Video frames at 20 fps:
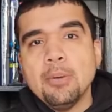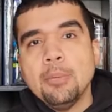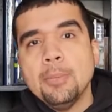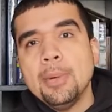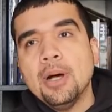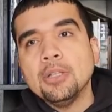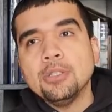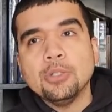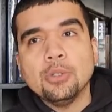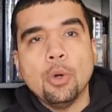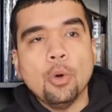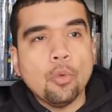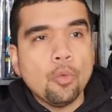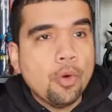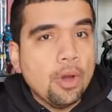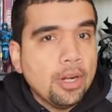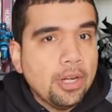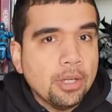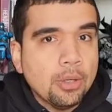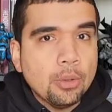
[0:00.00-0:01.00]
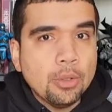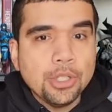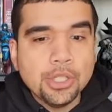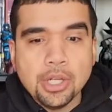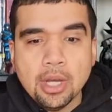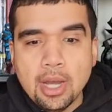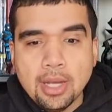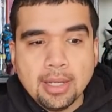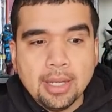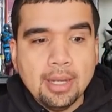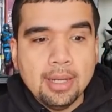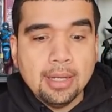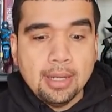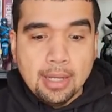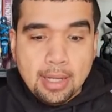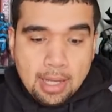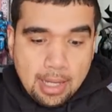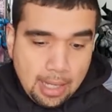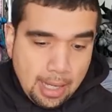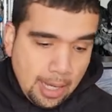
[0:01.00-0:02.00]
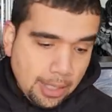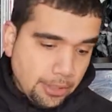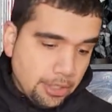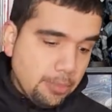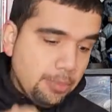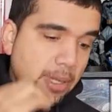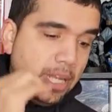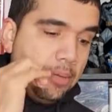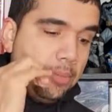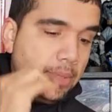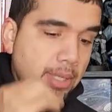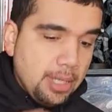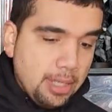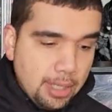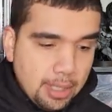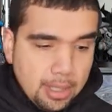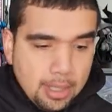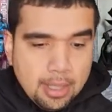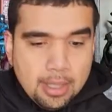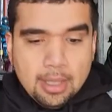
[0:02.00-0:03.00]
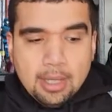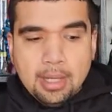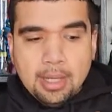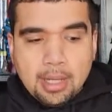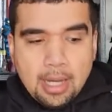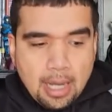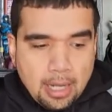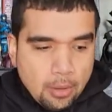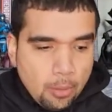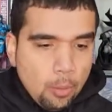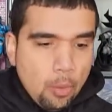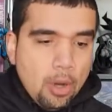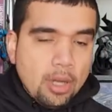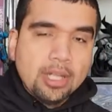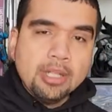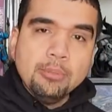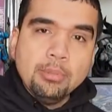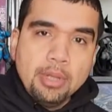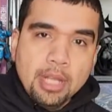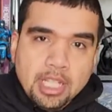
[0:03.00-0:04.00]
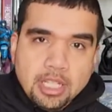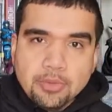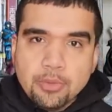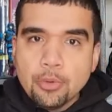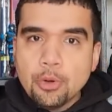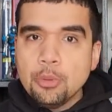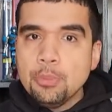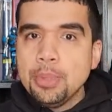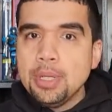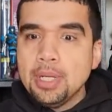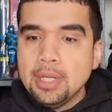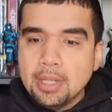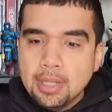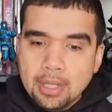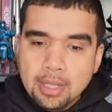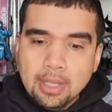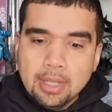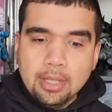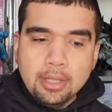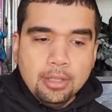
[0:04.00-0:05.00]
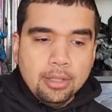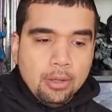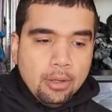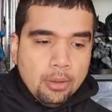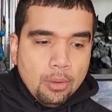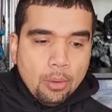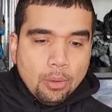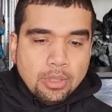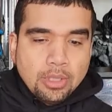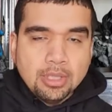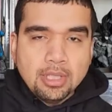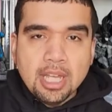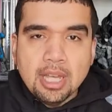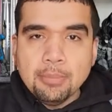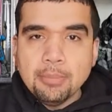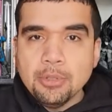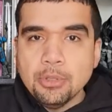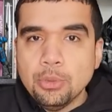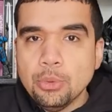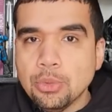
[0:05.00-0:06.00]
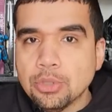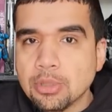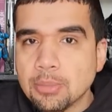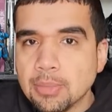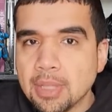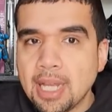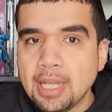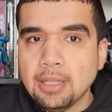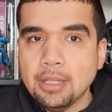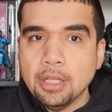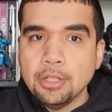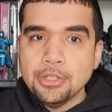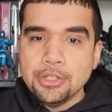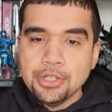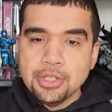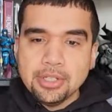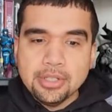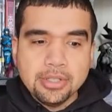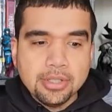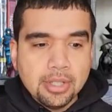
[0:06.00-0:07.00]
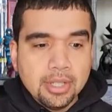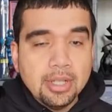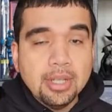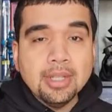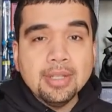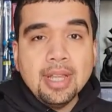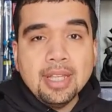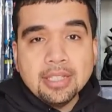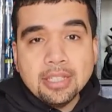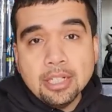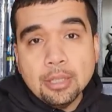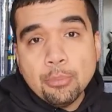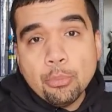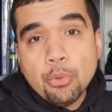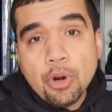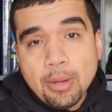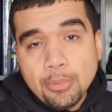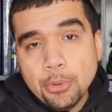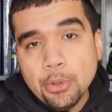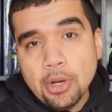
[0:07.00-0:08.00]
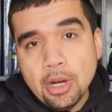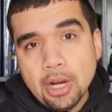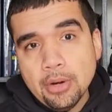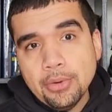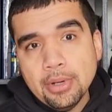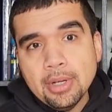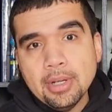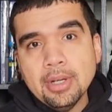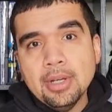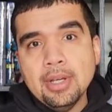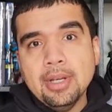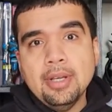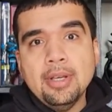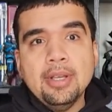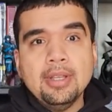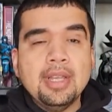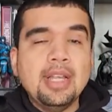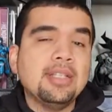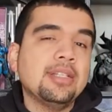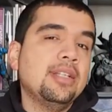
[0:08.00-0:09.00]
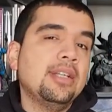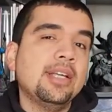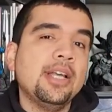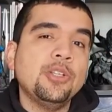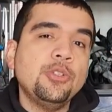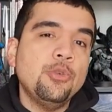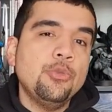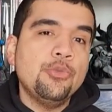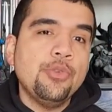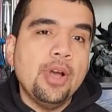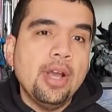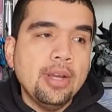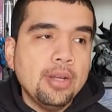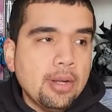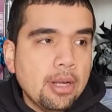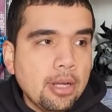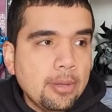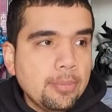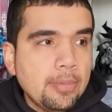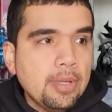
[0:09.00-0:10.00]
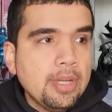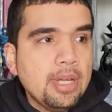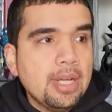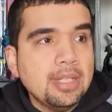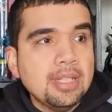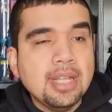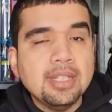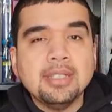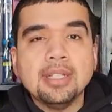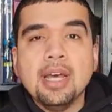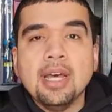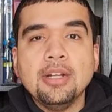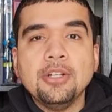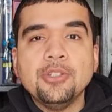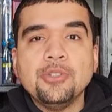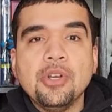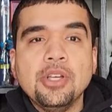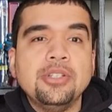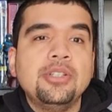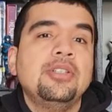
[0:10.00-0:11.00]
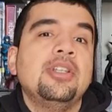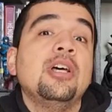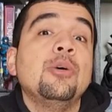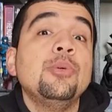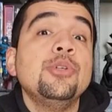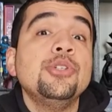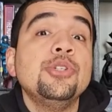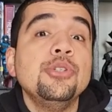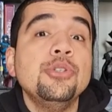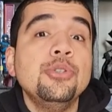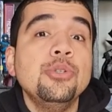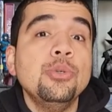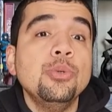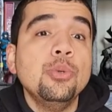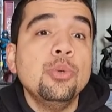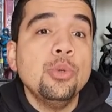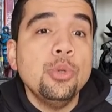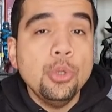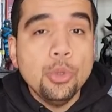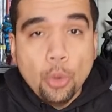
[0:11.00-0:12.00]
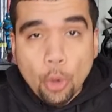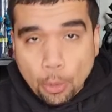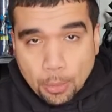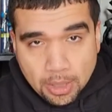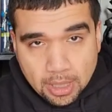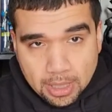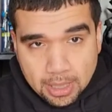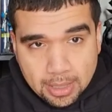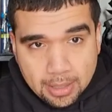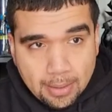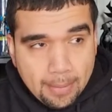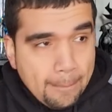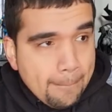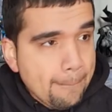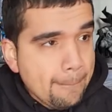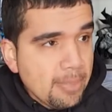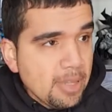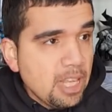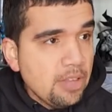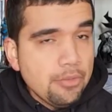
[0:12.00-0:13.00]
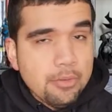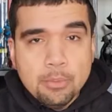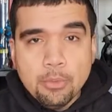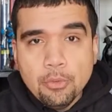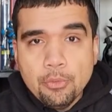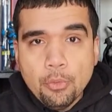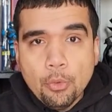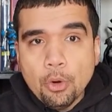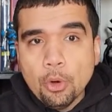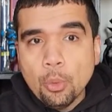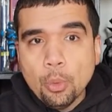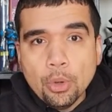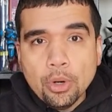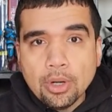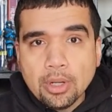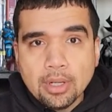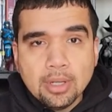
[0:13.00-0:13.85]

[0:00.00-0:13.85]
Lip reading: about to go running or jogging, I should maybe kind of walk in place for a bit, you know, or step and do some light lunges. That's gonna prep your area. That's gonna get you fired up, and that's the kind of stretching that we should do normally, even before work